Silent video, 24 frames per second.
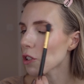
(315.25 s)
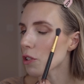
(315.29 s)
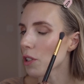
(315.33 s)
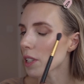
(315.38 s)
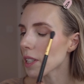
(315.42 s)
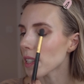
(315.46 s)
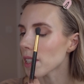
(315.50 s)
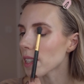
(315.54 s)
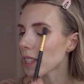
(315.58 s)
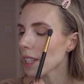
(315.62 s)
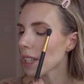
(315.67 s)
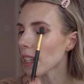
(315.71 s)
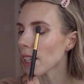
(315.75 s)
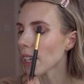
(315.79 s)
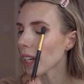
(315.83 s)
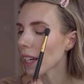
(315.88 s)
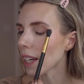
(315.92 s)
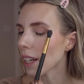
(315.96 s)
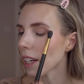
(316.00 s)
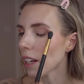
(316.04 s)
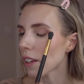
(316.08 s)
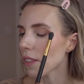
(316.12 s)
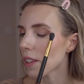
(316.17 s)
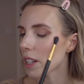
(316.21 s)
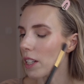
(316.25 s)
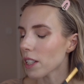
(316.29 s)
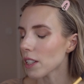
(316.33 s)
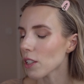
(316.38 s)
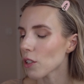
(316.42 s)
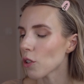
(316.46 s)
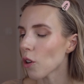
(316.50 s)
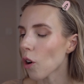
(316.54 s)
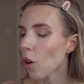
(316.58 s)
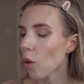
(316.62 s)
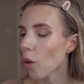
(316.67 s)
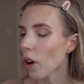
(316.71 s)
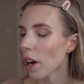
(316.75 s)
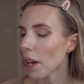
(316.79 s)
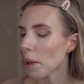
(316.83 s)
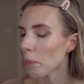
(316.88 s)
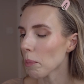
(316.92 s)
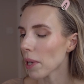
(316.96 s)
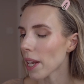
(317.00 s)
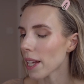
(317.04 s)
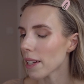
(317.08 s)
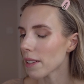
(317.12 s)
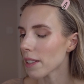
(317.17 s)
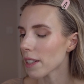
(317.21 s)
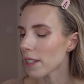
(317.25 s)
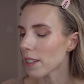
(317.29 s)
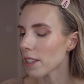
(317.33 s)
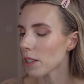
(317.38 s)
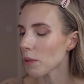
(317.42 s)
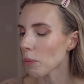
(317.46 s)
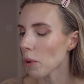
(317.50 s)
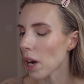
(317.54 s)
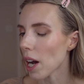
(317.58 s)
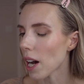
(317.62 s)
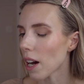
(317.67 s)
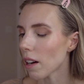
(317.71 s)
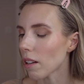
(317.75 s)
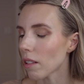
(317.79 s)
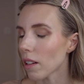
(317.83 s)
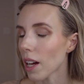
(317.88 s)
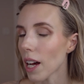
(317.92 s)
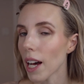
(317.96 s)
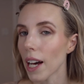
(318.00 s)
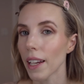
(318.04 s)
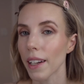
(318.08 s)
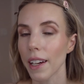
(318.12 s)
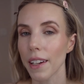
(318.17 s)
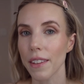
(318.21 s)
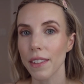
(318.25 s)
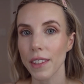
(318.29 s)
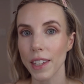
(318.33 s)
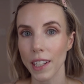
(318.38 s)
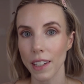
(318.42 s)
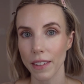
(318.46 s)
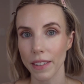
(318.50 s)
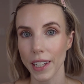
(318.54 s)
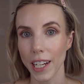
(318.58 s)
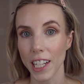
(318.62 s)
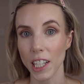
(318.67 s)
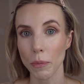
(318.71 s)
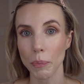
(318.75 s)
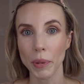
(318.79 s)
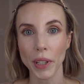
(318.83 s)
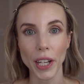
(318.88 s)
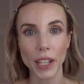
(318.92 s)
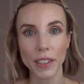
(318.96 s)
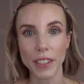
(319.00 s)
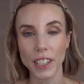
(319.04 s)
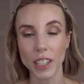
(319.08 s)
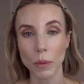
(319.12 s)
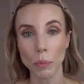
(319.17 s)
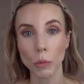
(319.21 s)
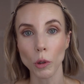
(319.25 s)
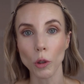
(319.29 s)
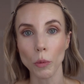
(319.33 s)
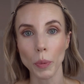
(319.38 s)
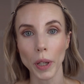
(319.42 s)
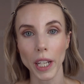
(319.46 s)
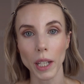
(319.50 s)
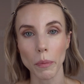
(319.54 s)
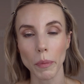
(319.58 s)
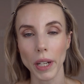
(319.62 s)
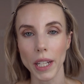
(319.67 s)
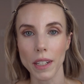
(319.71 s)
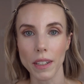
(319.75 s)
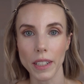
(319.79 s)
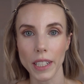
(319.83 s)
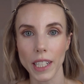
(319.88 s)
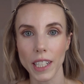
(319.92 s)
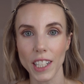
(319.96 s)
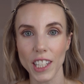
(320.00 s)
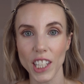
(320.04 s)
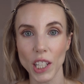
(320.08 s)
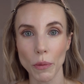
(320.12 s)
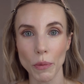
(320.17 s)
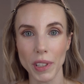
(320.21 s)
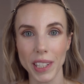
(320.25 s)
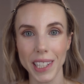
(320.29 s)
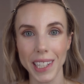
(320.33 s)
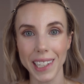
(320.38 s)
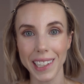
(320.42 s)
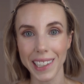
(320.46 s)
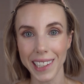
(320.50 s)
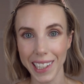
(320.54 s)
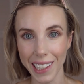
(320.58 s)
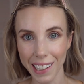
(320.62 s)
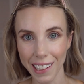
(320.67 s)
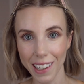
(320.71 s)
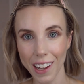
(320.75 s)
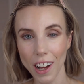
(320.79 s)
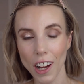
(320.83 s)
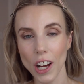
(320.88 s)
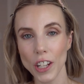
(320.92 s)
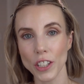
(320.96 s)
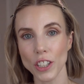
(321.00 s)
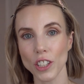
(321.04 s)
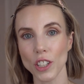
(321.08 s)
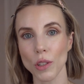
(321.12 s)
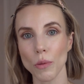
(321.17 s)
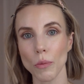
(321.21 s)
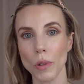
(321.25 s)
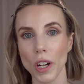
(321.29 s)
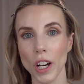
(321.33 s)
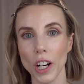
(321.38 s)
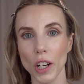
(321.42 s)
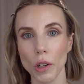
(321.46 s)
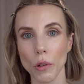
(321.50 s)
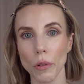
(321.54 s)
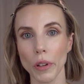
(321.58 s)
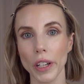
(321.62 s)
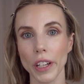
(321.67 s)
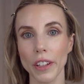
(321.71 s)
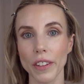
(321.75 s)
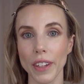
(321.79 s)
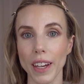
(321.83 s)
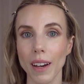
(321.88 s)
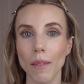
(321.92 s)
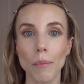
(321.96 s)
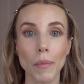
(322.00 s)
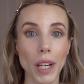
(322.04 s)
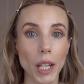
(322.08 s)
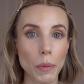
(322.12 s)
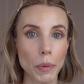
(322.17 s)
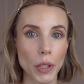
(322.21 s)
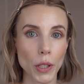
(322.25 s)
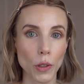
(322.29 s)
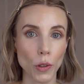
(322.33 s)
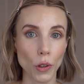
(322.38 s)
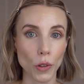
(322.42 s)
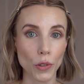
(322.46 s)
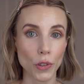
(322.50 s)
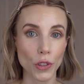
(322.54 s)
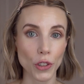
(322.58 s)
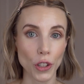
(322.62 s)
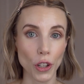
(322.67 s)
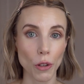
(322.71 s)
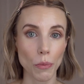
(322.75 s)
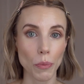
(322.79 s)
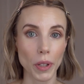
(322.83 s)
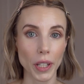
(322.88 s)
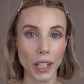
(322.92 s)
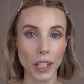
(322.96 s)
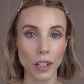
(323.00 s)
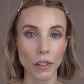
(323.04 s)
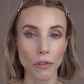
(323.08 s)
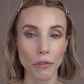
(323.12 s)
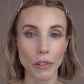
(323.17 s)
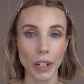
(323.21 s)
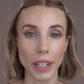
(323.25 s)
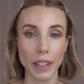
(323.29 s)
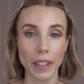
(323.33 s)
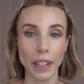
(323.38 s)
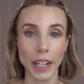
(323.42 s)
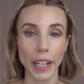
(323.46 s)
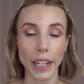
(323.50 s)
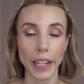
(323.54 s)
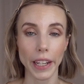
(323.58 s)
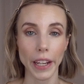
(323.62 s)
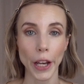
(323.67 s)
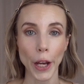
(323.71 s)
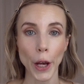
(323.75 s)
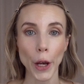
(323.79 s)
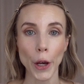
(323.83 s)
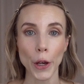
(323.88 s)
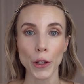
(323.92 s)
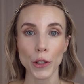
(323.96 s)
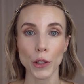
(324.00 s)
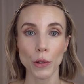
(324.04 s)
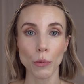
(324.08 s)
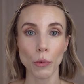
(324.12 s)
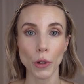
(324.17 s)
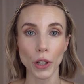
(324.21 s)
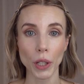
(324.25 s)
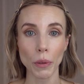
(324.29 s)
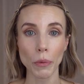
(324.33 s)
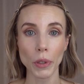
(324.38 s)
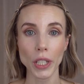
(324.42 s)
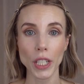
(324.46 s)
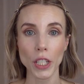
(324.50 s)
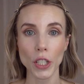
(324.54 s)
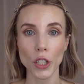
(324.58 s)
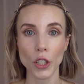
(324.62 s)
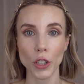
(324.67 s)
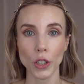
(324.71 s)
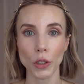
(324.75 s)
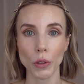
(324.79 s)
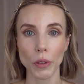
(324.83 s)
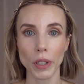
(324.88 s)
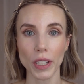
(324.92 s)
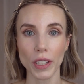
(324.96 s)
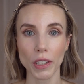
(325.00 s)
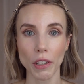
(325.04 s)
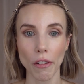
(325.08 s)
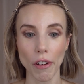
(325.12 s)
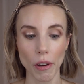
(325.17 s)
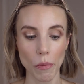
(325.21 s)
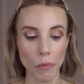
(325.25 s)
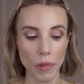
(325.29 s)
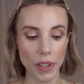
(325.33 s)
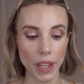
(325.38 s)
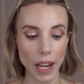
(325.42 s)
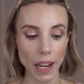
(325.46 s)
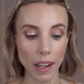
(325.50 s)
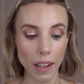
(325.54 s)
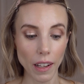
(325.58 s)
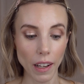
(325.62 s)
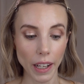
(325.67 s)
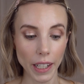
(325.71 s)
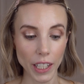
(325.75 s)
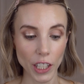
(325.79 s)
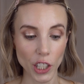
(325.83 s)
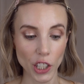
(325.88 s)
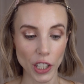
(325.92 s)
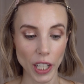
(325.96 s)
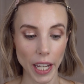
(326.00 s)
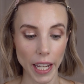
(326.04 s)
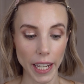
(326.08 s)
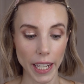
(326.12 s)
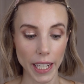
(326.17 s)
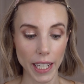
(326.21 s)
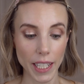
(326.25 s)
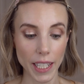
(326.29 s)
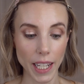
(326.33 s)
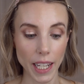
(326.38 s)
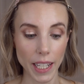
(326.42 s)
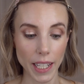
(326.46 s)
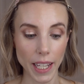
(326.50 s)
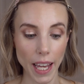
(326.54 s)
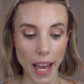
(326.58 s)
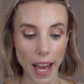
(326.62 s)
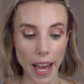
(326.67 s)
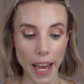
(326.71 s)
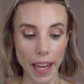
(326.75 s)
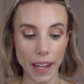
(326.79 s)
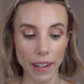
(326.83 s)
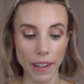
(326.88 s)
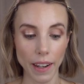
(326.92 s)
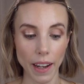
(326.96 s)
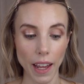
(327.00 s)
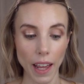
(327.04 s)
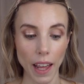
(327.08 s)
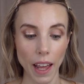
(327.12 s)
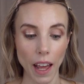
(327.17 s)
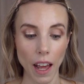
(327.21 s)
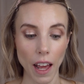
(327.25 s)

you can see here that it's not quite blended as well, and I think that's because it's more pigmented, so it's a little harder to work with and maybe not so beginner friendly. So what I'm going to do is go in with that light shade again,